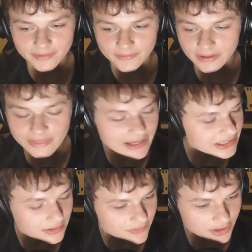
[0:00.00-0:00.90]
Like that
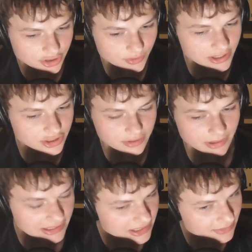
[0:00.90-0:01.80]
seems very strange to me.
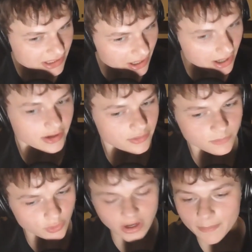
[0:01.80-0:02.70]
It seems like on
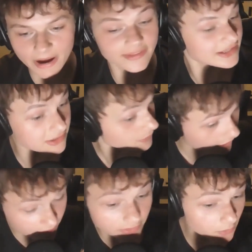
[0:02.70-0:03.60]
your hypothesis and
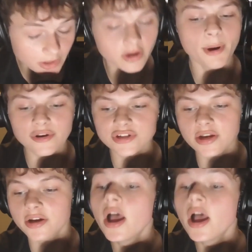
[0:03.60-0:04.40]
everything that we know about gender,